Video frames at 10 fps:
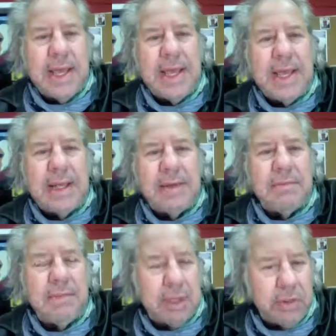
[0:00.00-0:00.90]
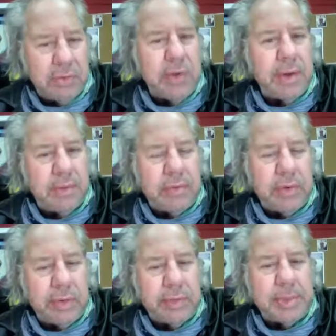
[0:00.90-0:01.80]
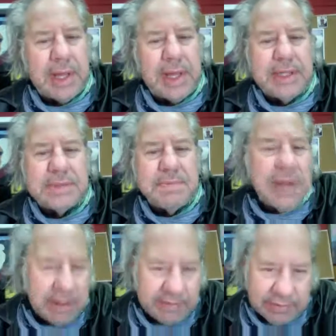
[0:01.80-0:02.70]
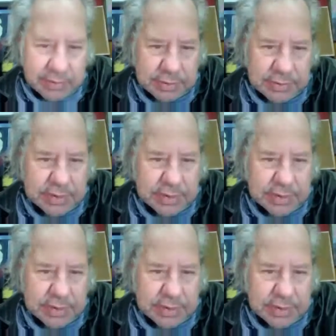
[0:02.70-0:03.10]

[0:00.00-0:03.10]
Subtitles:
and make your replies meaningful.